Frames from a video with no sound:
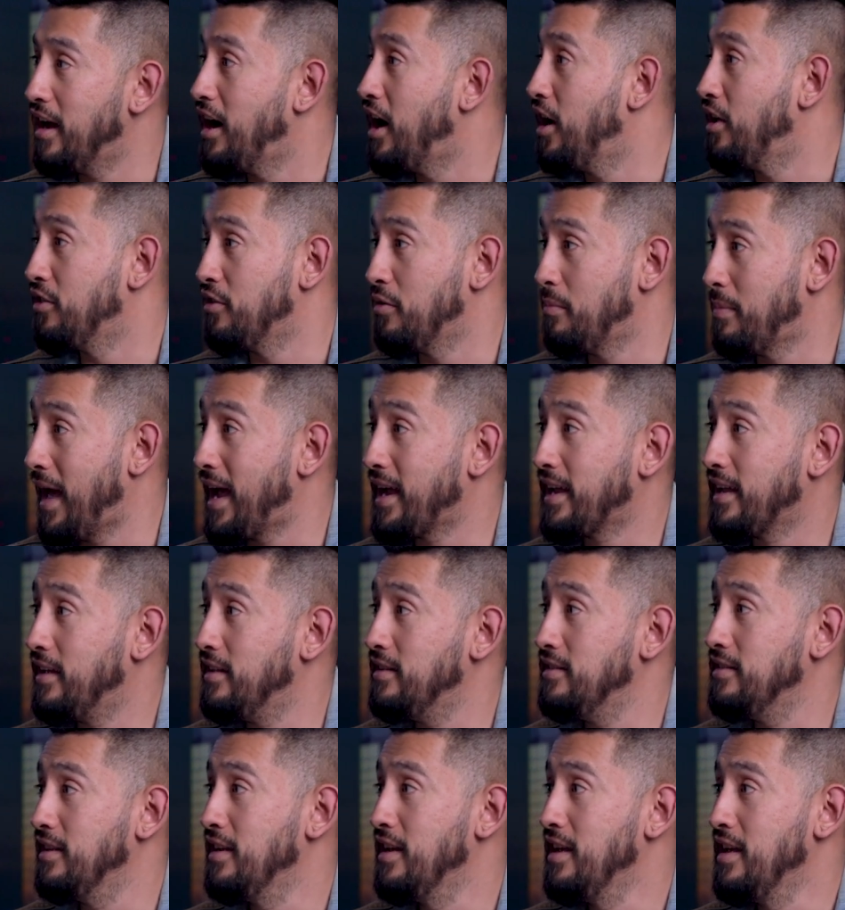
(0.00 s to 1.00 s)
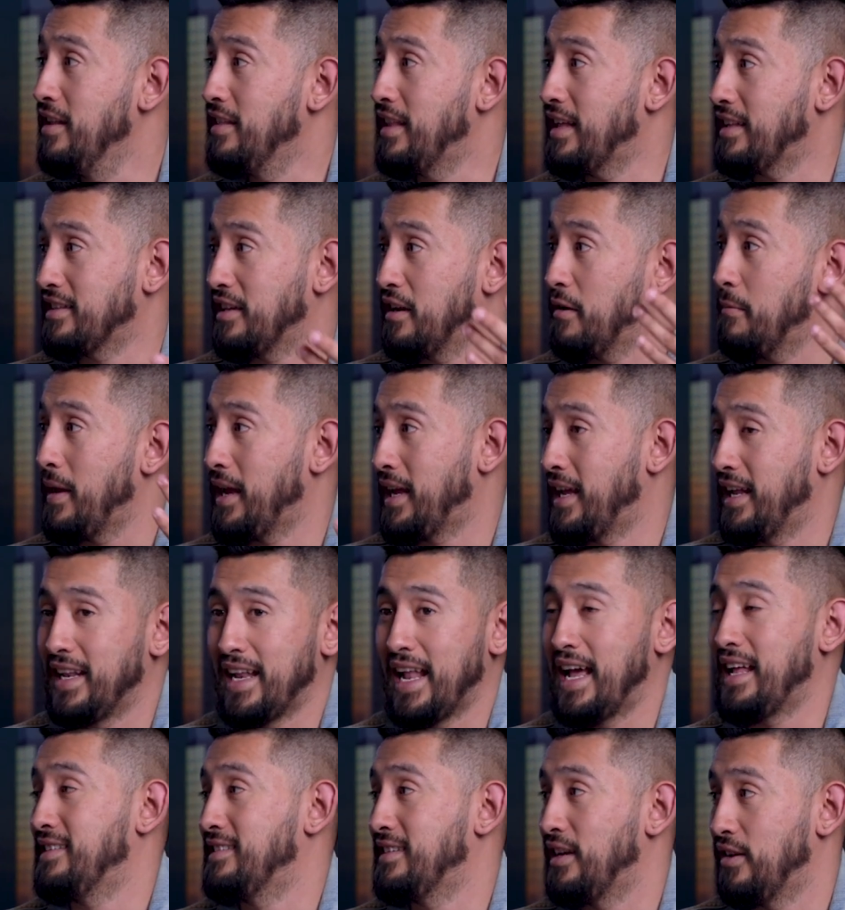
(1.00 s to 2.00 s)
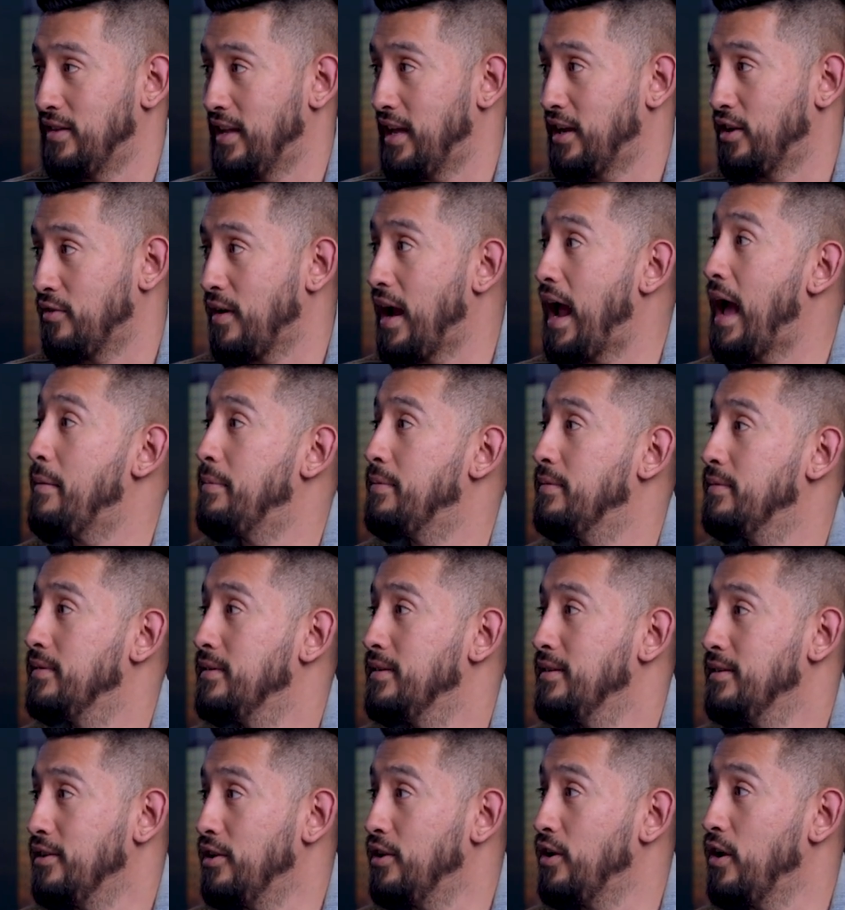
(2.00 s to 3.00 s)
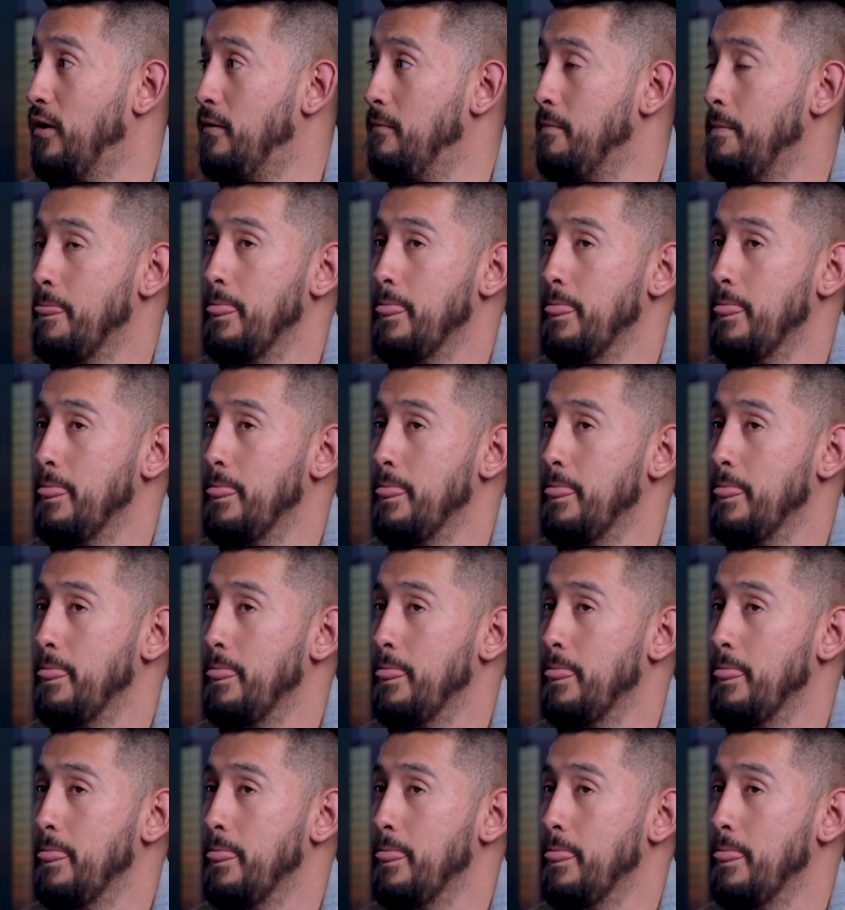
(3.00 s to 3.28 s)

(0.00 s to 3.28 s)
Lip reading: on the back end that's gonna make it not sound like crap. You know,